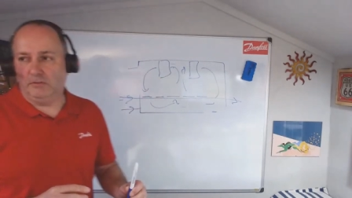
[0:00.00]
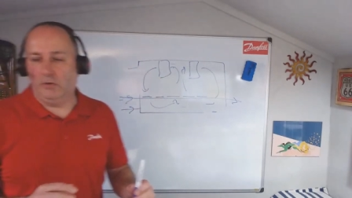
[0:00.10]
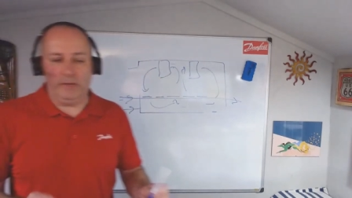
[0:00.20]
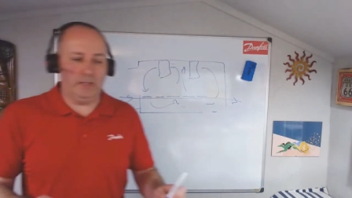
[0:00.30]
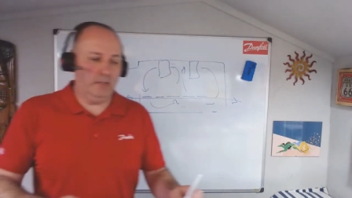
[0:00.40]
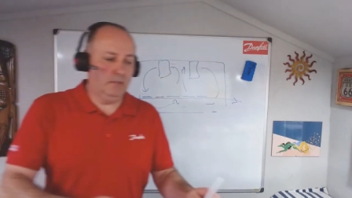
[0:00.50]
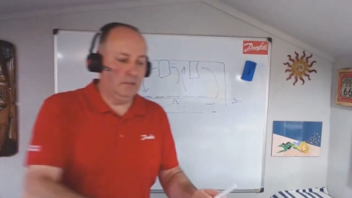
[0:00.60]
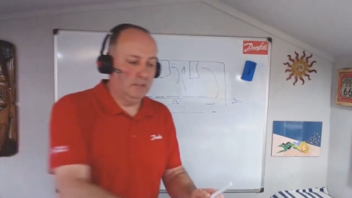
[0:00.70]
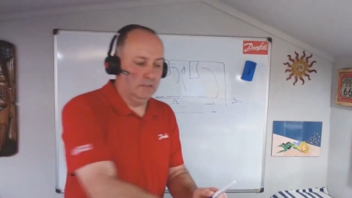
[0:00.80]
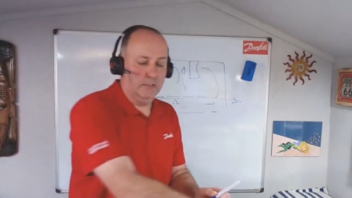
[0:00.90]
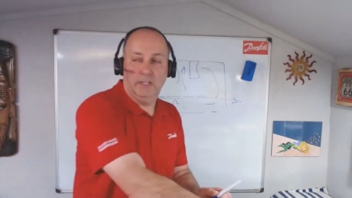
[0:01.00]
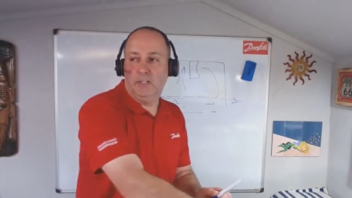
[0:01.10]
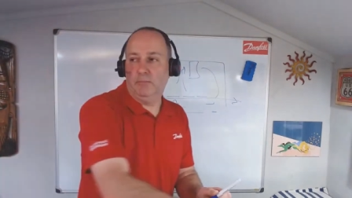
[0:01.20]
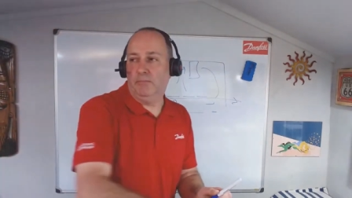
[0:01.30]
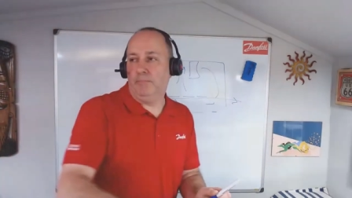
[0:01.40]
of quick.
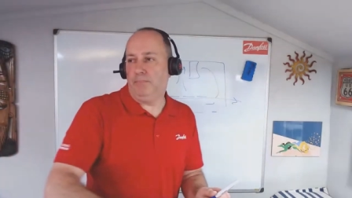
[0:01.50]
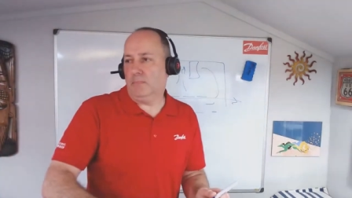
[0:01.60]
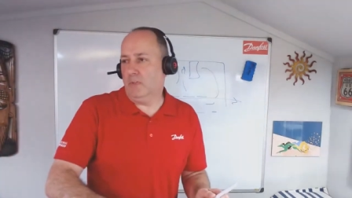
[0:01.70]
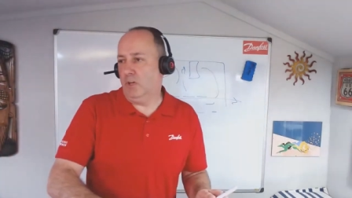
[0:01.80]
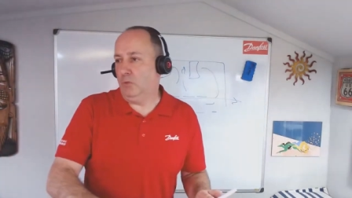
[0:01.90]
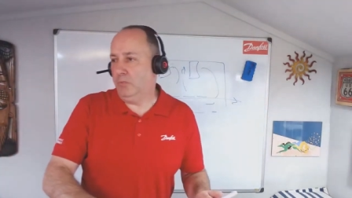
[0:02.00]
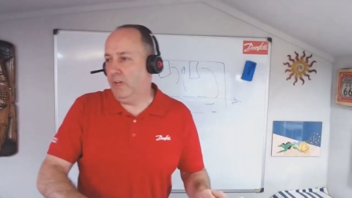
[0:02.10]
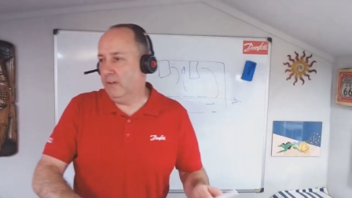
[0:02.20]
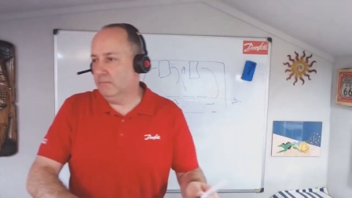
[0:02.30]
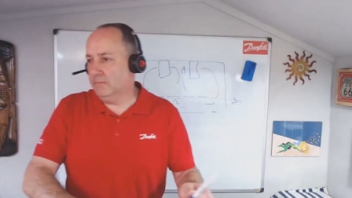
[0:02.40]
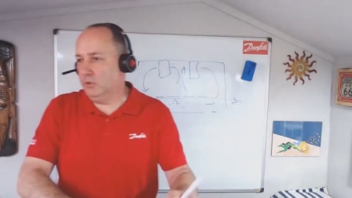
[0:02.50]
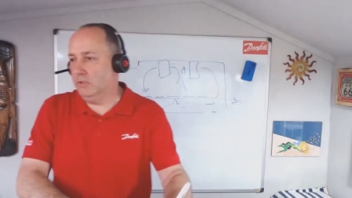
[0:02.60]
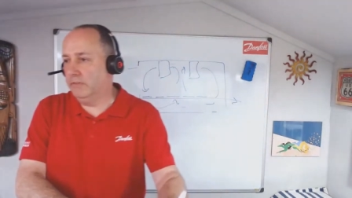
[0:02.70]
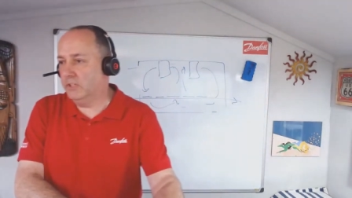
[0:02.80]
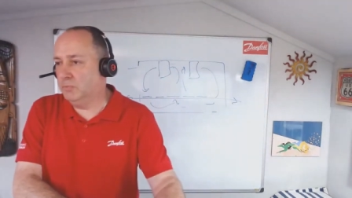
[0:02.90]
Hope that
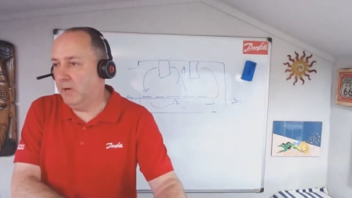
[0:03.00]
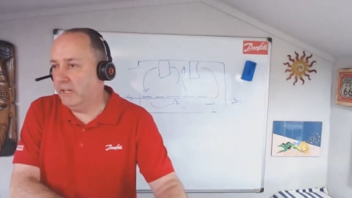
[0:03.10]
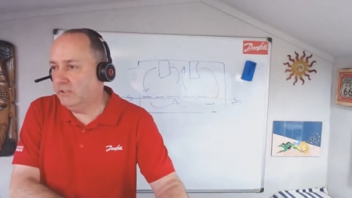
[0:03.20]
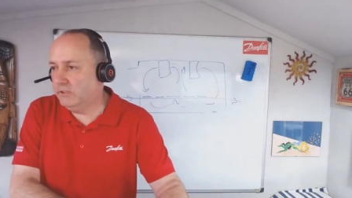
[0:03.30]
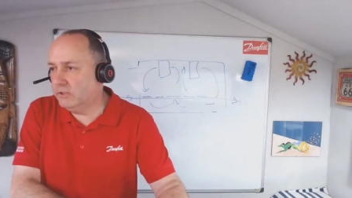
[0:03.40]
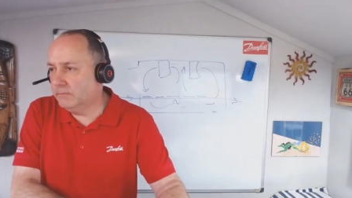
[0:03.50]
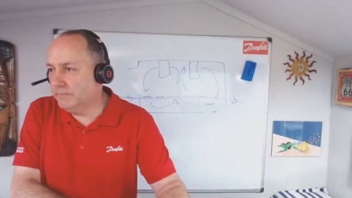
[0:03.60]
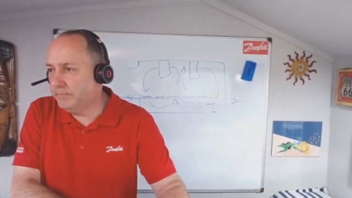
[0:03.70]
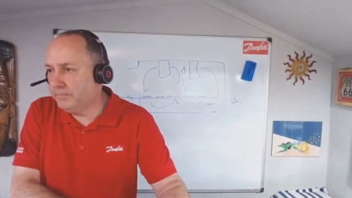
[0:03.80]
sort of explains.